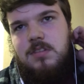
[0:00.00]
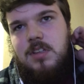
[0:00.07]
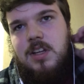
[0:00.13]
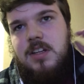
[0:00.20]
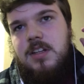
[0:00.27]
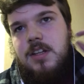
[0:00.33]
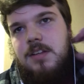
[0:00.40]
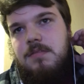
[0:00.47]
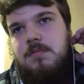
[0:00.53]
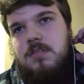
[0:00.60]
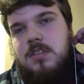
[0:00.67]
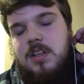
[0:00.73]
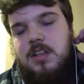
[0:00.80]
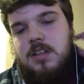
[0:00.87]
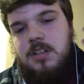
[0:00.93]
I don't know,
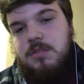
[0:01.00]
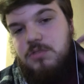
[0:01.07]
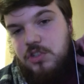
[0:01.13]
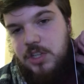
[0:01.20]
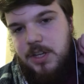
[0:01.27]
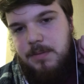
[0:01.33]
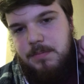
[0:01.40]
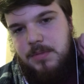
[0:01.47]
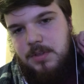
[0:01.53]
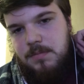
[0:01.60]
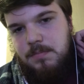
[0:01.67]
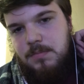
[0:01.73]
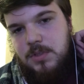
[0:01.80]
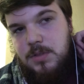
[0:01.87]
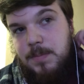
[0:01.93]
like a little chip.
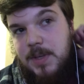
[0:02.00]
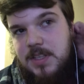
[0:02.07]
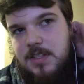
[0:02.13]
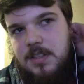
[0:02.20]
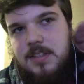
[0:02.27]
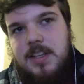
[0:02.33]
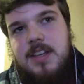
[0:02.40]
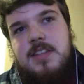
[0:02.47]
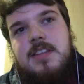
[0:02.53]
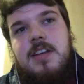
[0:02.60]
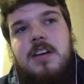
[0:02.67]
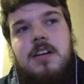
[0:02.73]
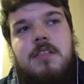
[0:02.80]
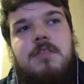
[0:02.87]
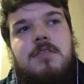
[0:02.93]
She basically tears that
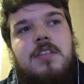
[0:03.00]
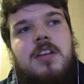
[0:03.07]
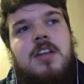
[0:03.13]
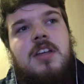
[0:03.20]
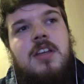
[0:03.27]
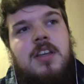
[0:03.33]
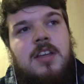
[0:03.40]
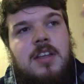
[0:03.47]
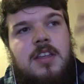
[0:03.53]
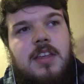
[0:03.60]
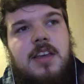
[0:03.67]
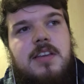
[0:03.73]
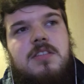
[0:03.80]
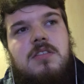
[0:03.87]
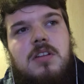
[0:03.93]
off,
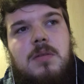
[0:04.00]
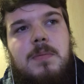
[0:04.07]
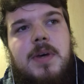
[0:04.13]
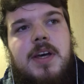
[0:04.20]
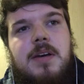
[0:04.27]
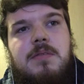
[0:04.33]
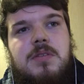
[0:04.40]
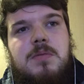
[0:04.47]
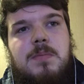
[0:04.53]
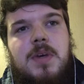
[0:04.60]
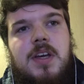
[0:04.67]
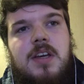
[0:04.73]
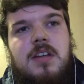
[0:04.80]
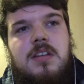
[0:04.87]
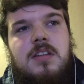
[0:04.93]
gets all the powers
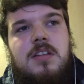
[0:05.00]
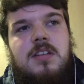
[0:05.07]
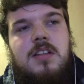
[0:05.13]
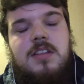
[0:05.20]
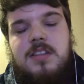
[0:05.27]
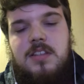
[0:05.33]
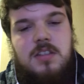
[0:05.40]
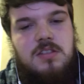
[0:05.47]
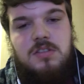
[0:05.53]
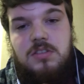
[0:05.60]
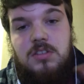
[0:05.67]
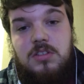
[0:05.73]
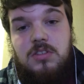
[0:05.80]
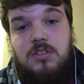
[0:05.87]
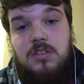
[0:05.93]
back. Like, this is
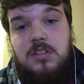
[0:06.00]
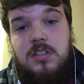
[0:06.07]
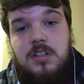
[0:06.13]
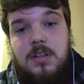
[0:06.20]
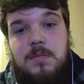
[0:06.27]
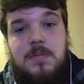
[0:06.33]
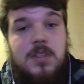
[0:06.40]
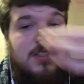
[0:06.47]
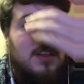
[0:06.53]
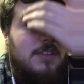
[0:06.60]
just a short synopsis.